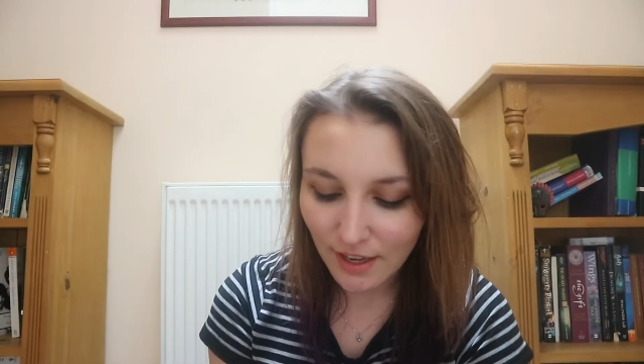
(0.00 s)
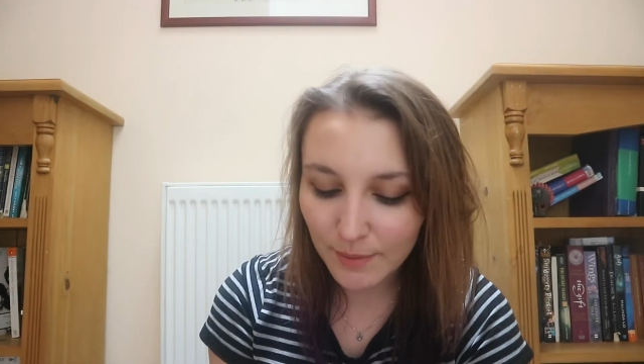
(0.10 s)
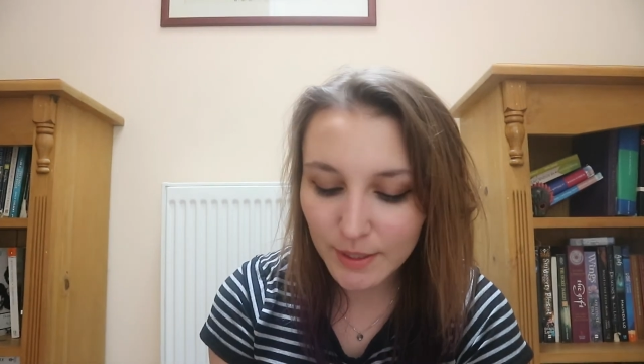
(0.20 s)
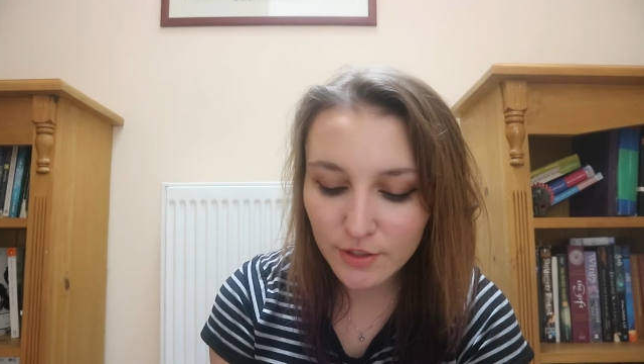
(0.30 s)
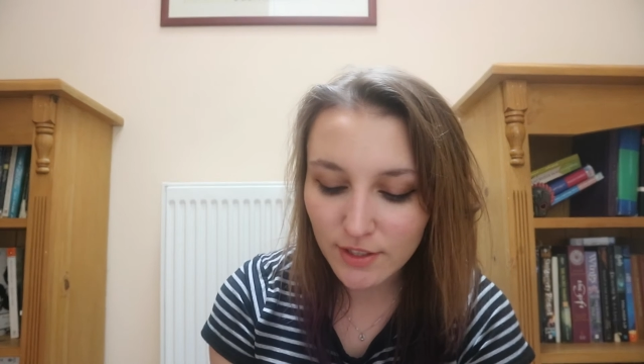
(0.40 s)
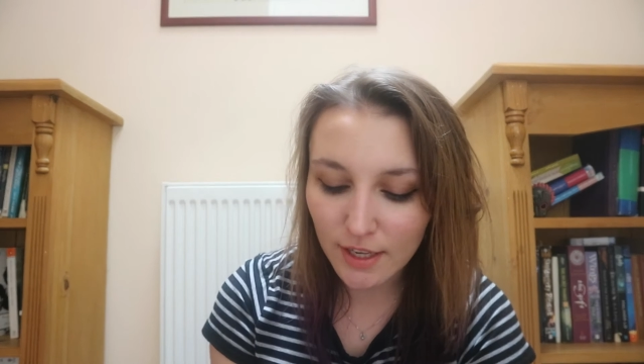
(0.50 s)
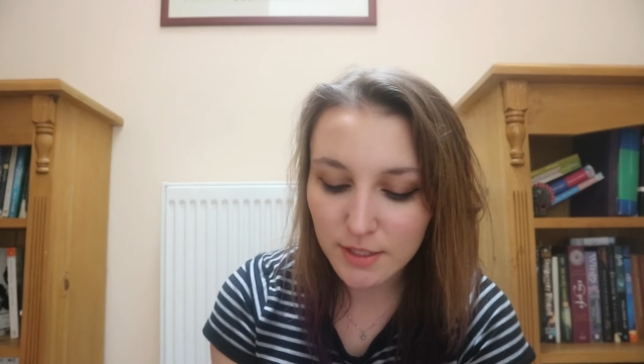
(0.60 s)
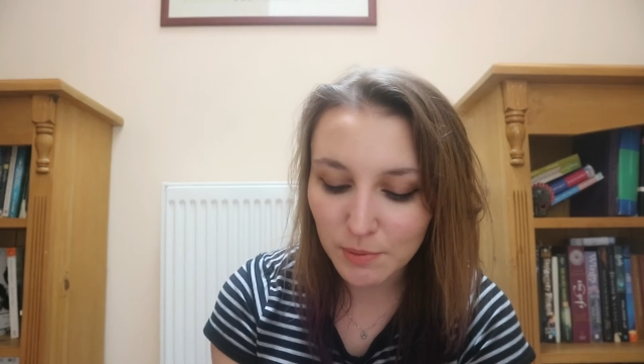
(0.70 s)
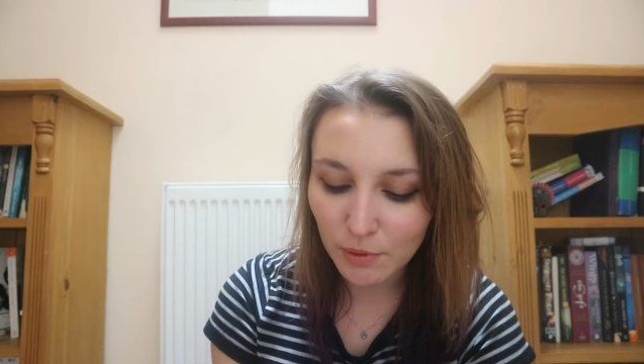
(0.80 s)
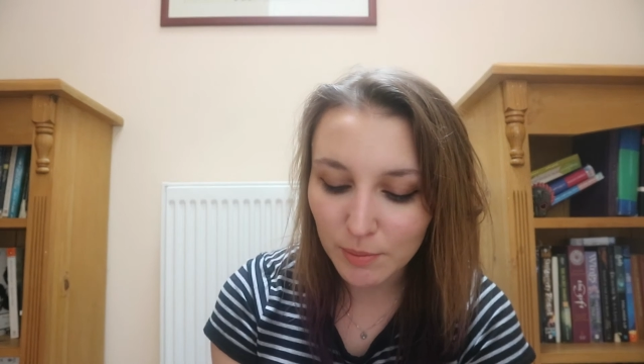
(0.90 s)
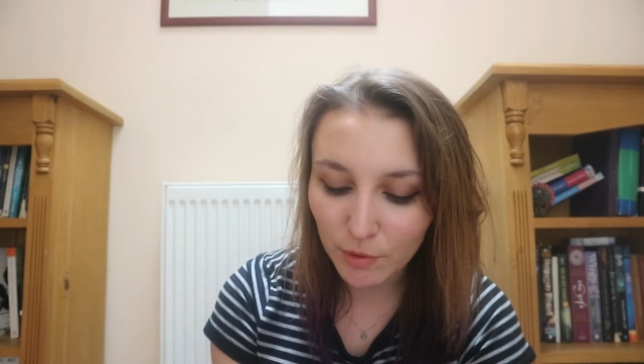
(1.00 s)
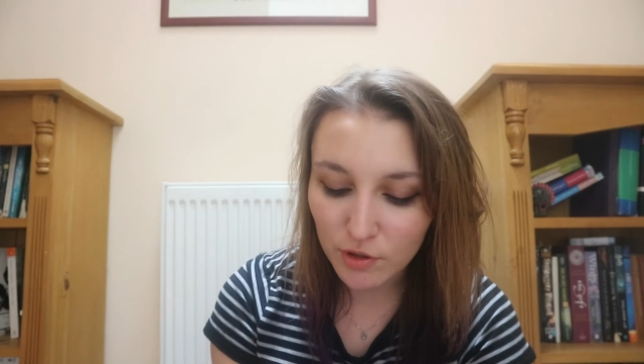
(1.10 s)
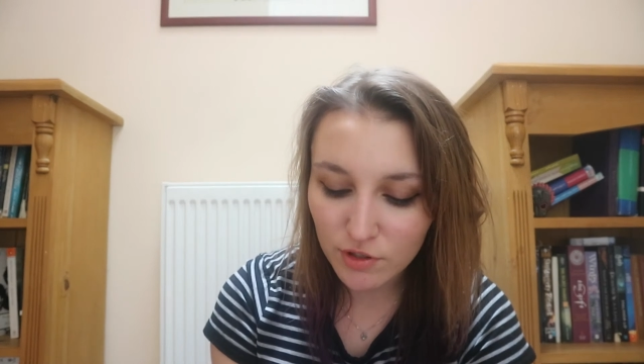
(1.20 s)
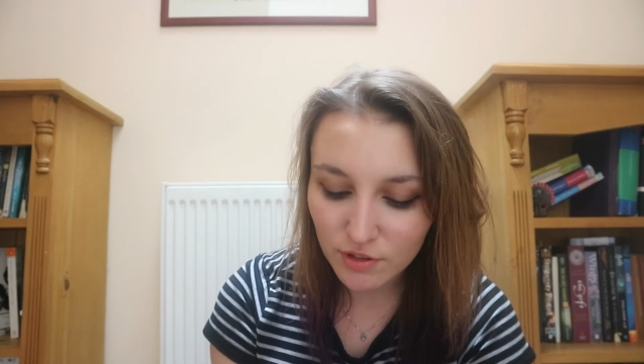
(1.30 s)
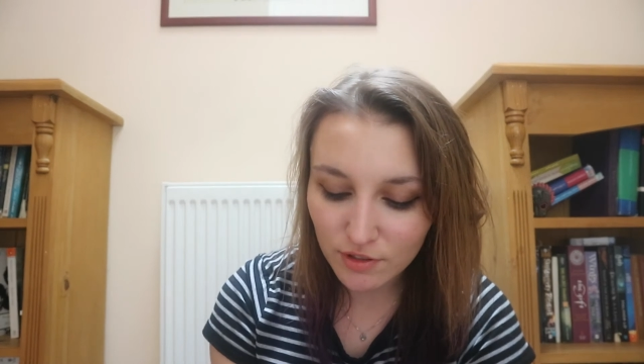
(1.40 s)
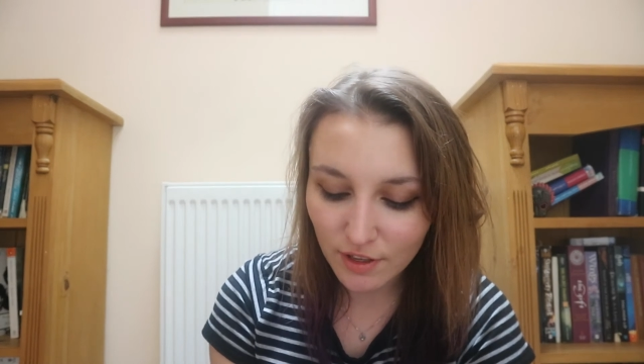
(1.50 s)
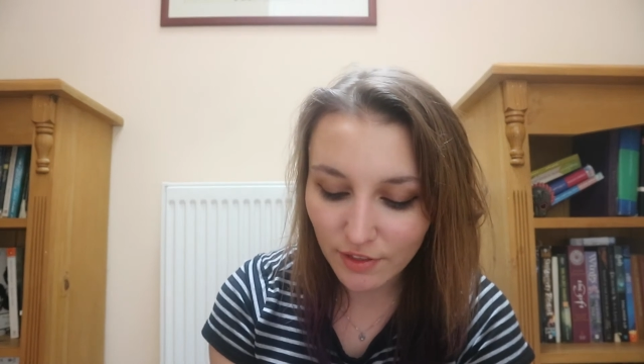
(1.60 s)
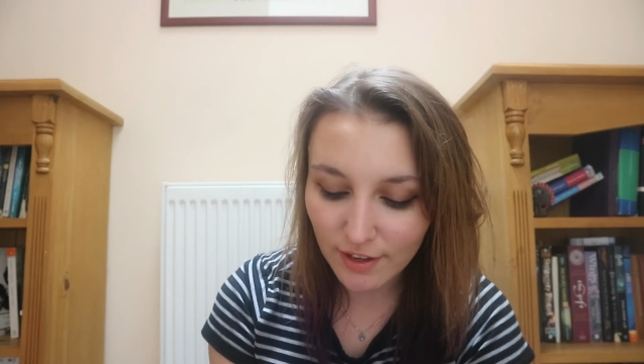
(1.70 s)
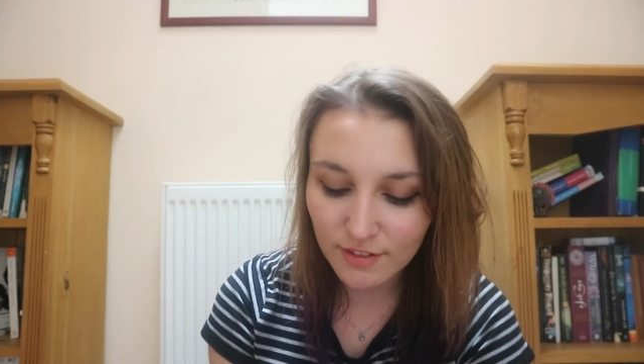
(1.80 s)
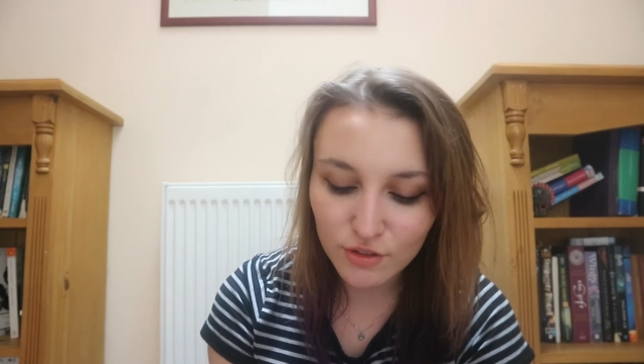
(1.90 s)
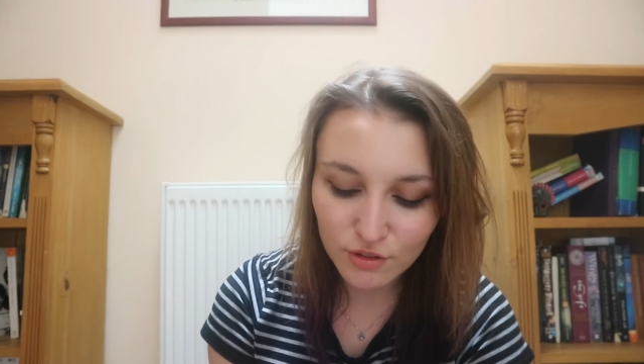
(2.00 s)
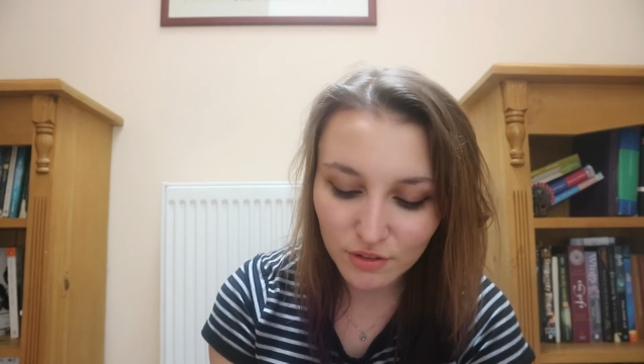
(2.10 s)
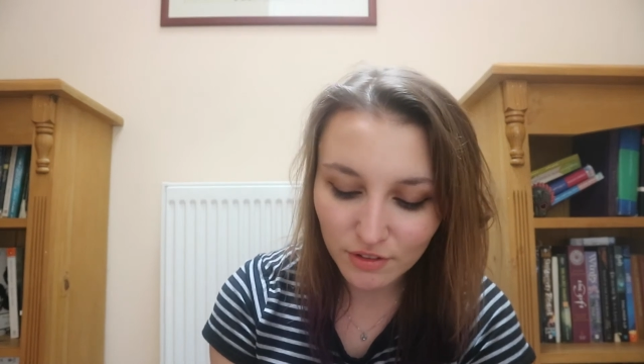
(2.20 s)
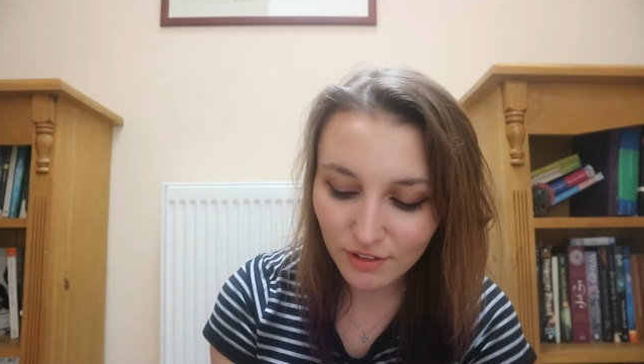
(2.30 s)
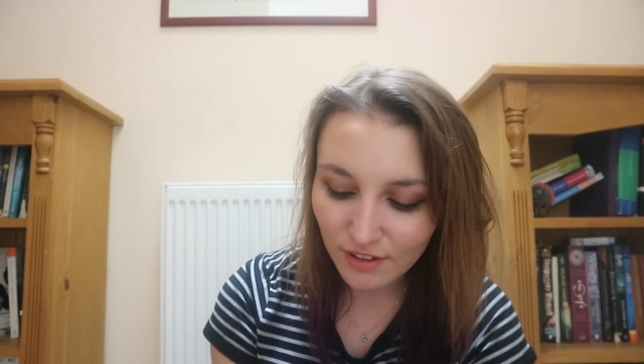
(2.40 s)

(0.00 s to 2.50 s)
I might just get a spoolie brush and then just